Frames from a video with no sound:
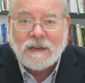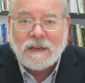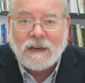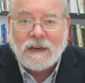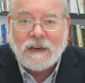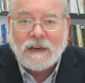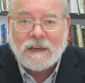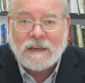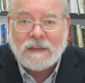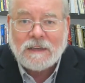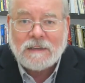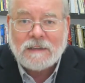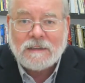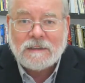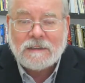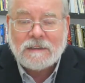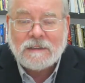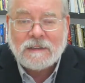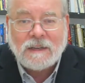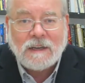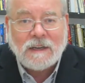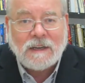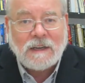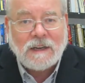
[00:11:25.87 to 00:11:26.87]
and
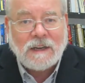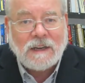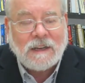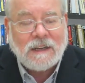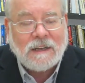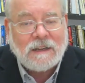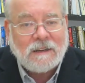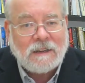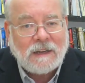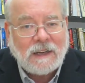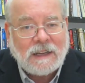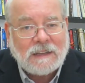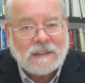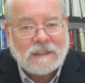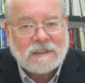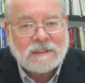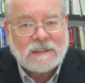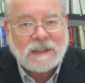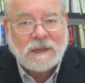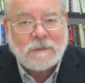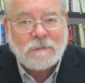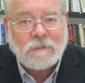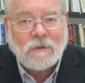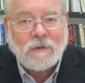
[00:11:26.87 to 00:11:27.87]
at the
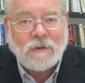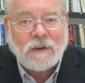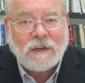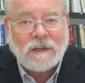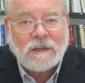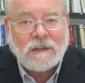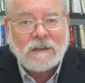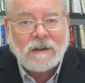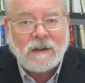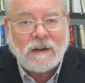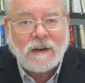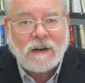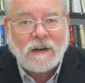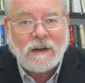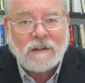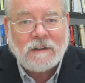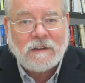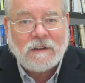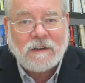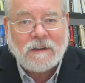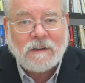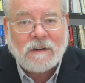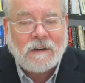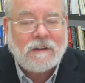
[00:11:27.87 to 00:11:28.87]
same point, are
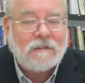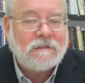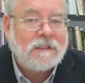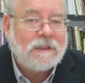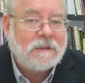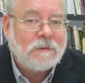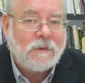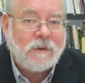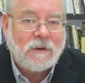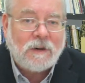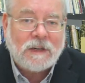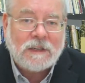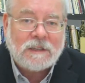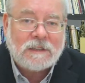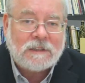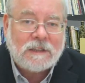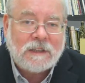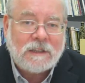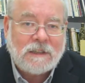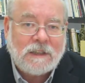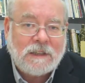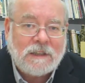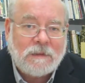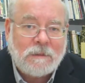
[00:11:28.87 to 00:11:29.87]
there early warnings
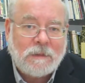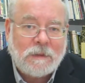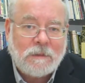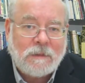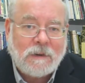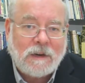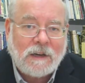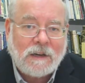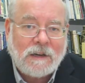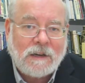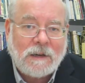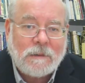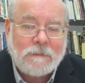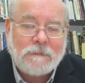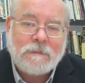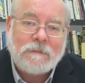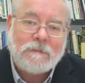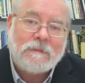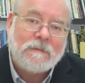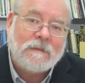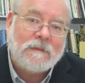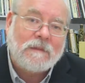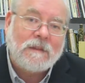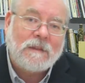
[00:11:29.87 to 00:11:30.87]
that need to be brought
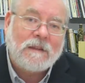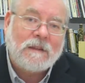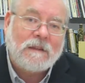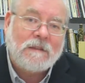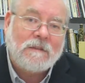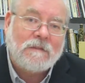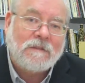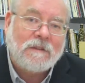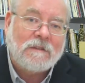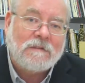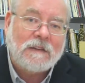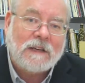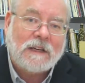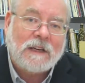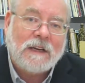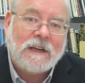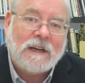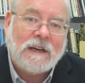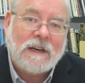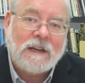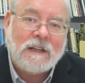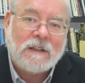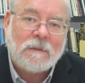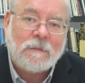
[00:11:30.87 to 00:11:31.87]
up for looking
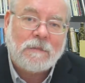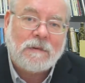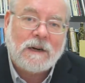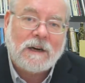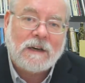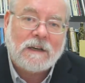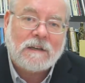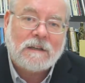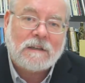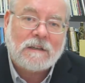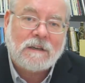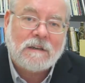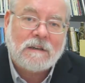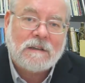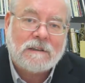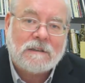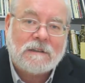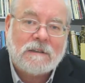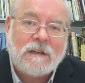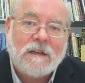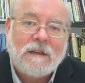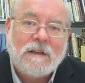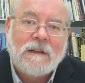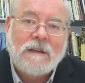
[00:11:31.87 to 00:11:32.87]
at how the
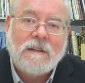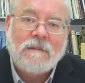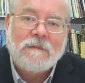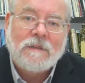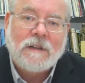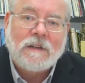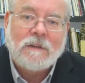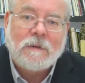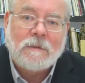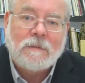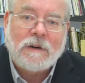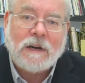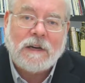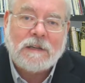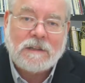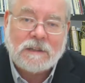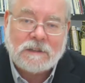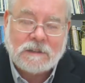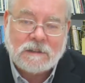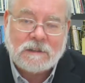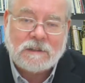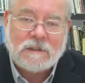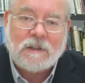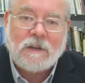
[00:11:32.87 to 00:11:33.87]
progress of the
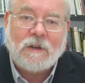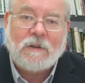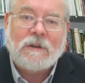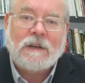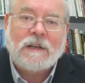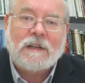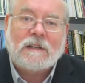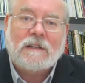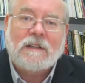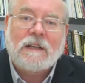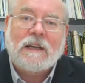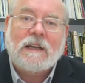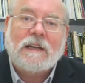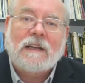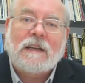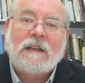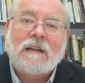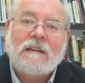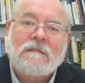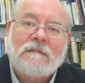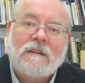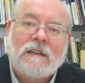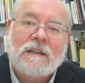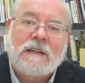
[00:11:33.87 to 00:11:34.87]
project is going, taking
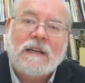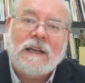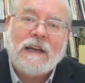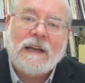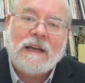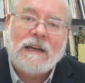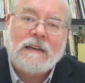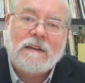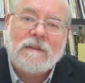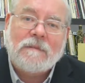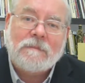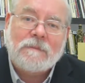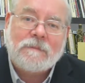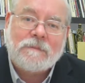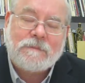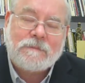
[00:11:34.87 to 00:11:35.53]
a look at